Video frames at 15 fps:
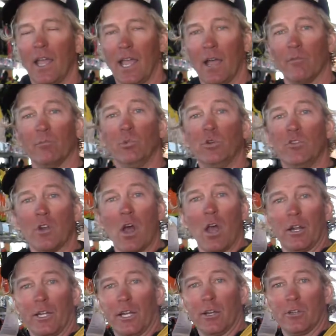Hey, I'm moving
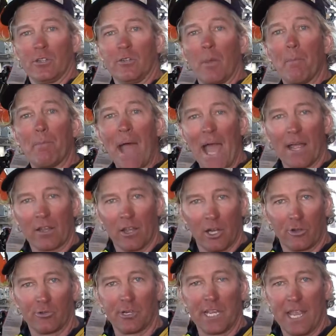on here to the
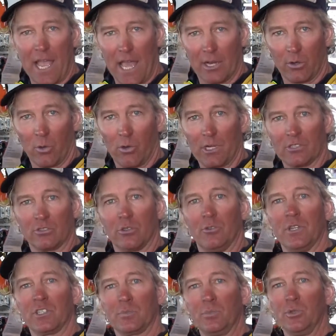backcountry category. So
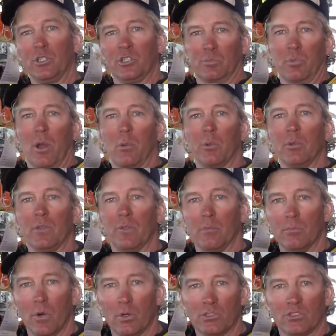this boot is probably the
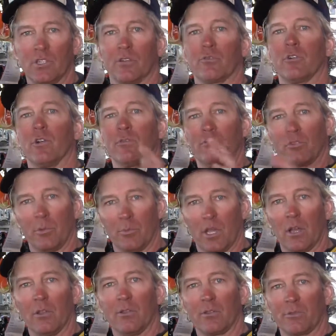most different from
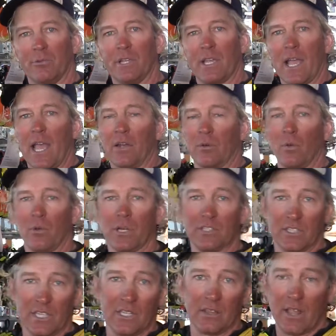the other three
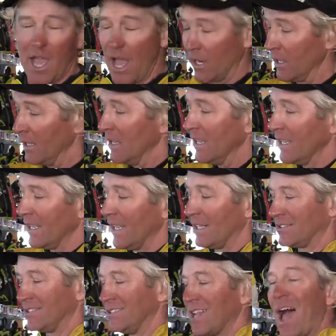categories in that
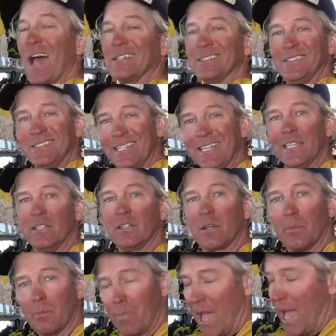it's not DIN
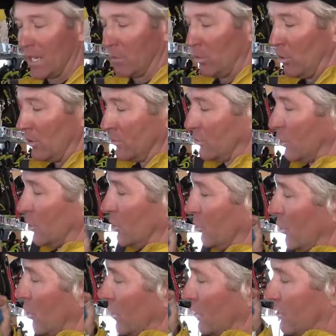compatible. So you'll
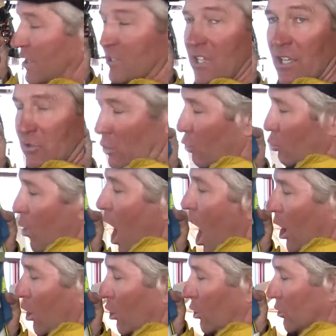notice this has a
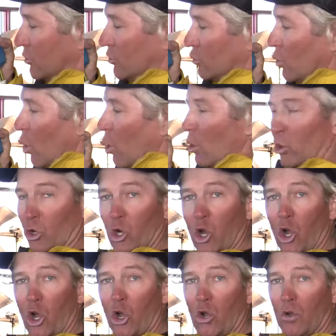rockered sole or
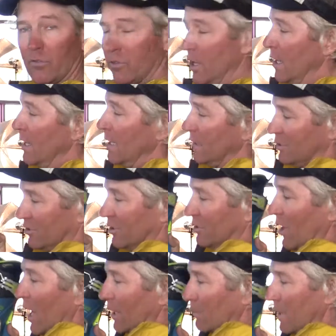curved. It's
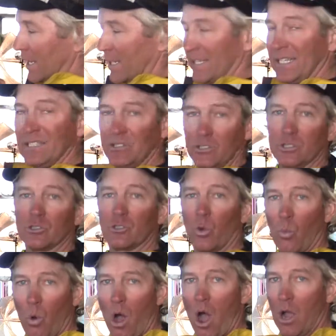designed to make it easier to
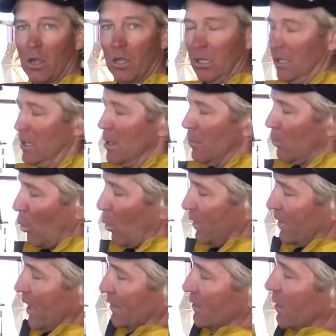walk, but
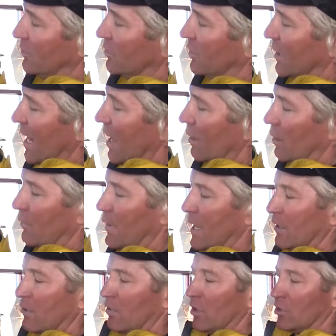what that does is it
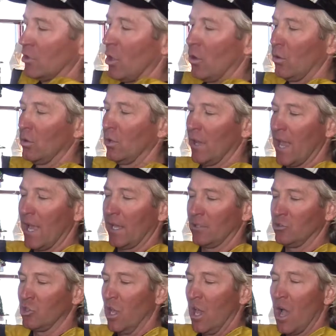elevates the toe
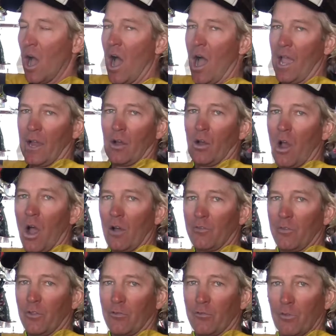ledge higher
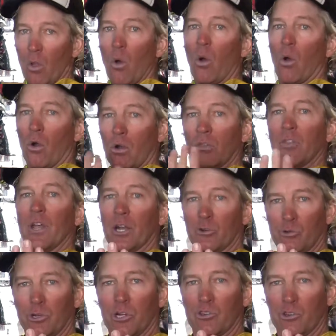off the floor than a
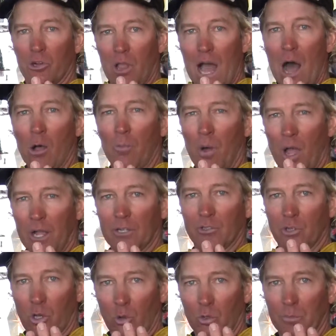traditional alpine
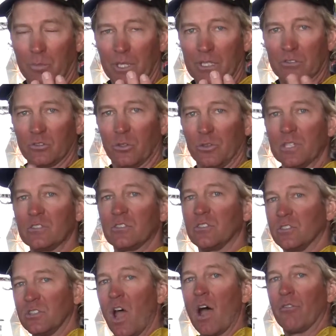toe would be. So this
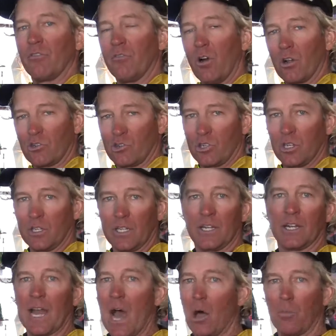does not function
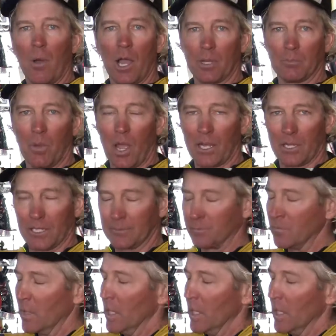in an alpine binding.